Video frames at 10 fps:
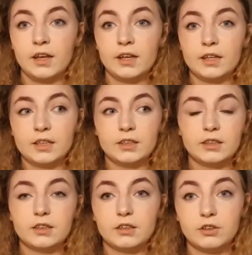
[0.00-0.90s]
And
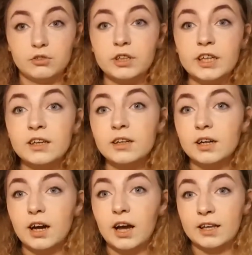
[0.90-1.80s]
three,
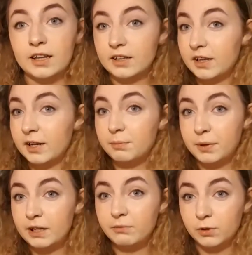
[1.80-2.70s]
I can't get
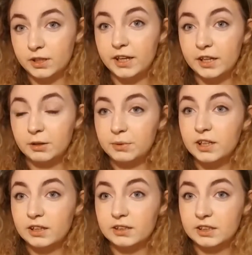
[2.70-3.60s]
paid for daycare
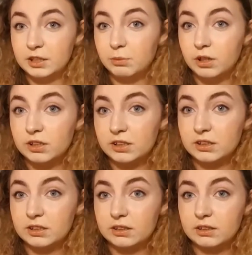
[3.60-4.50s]
because he
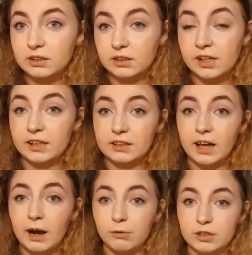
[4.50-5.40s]
works, like,
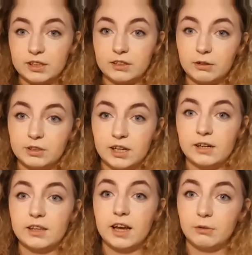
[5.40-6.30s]
the hours that are
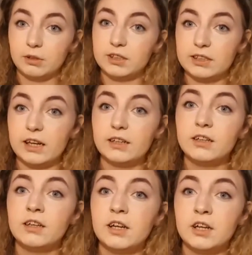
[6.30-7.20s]
outside the hours that
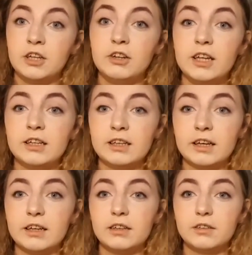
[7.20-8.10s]
you need to
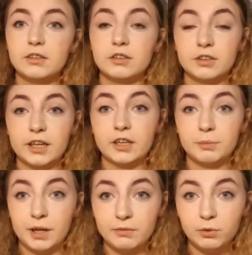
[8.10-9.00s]
get your
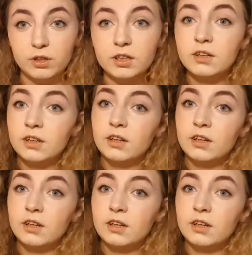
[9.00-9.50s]
daycare paid for.